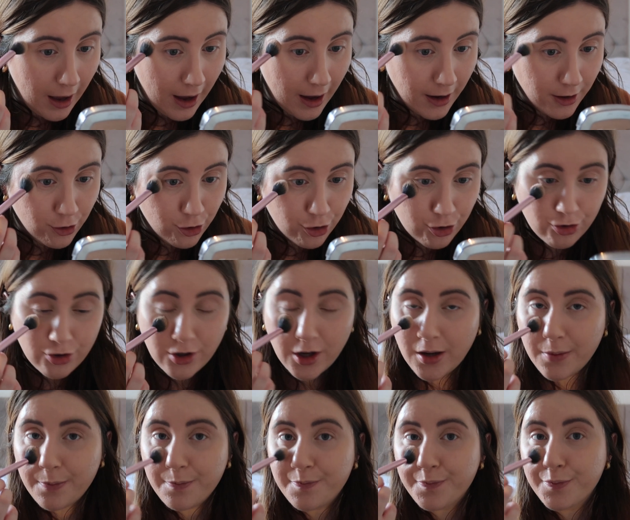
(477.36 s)

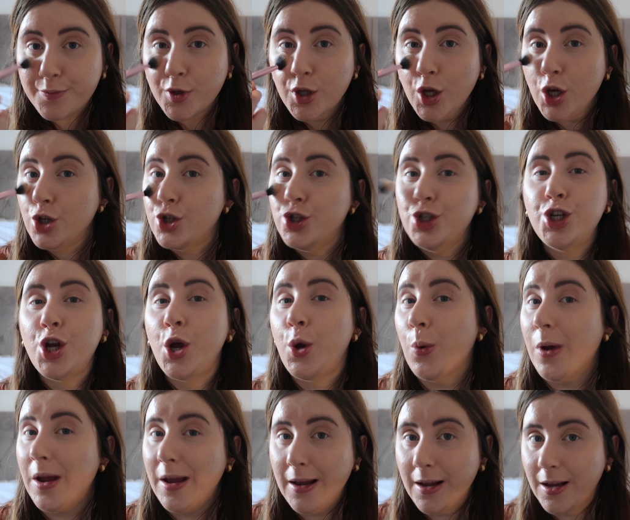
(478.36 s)
extra
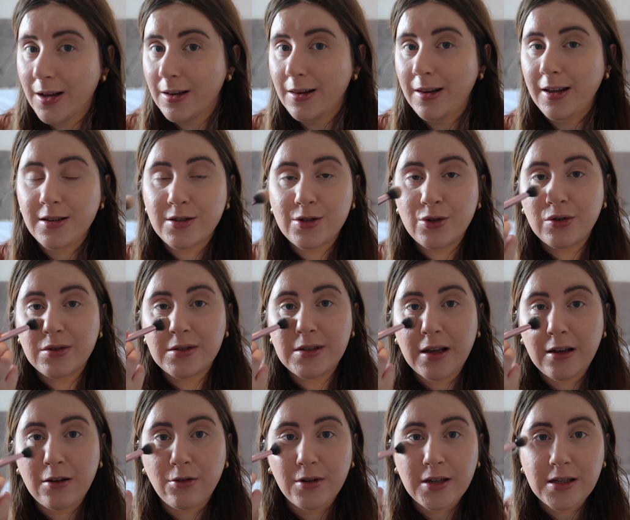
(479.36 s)
dewy. Let's not
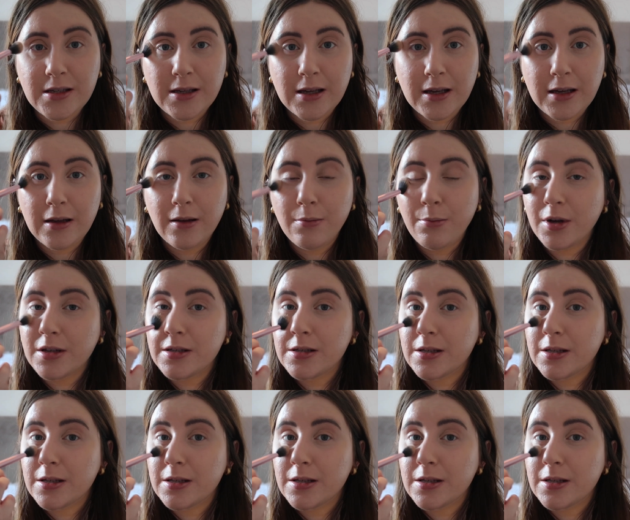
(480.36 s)
say greasy. My